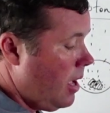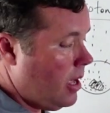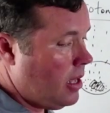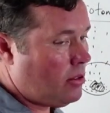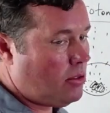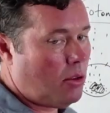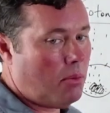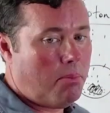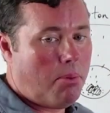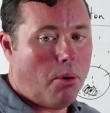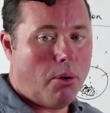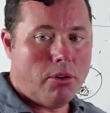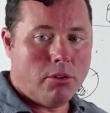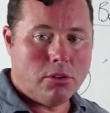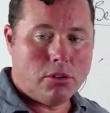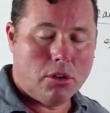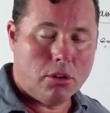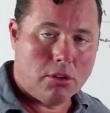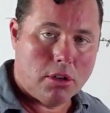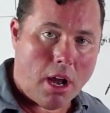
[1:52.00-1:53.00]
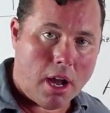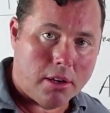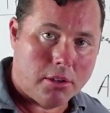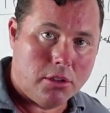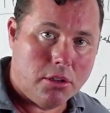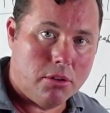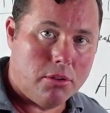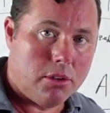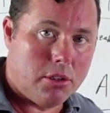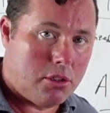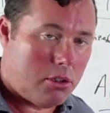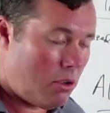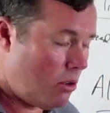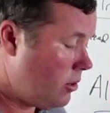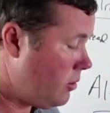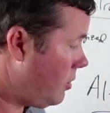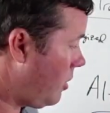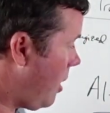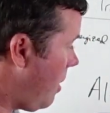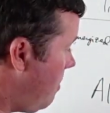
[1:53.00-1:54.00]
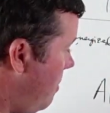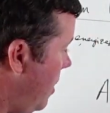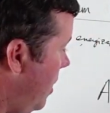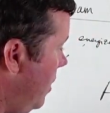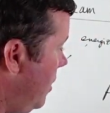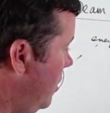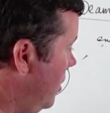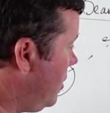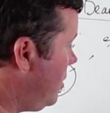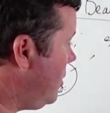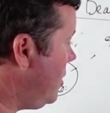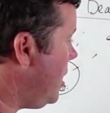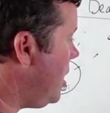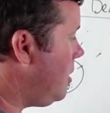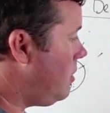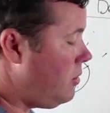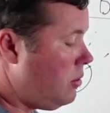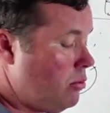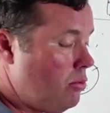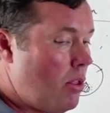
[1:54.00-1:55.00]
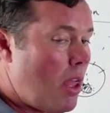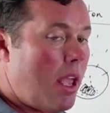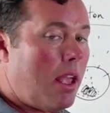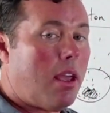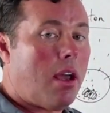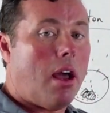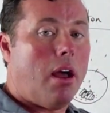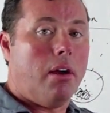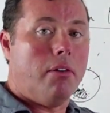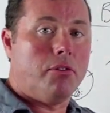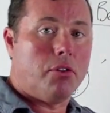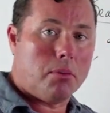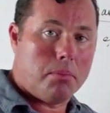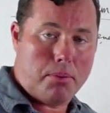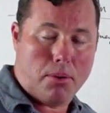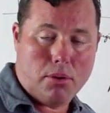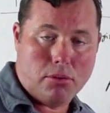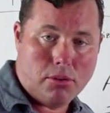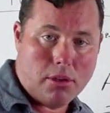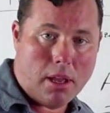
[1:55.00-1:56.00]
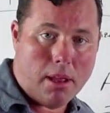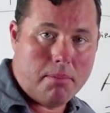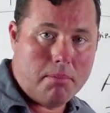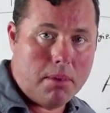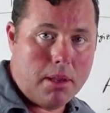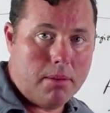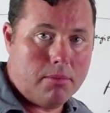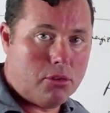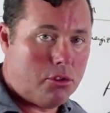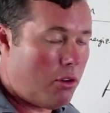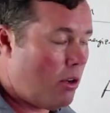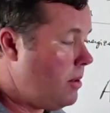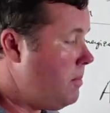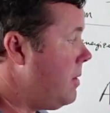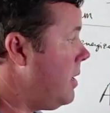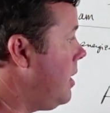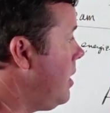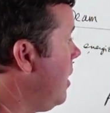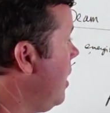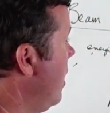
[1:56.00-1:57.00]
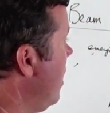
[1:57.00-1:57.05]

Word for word: it's important to talk to your insurance company to see, do they cover proton beam treatment?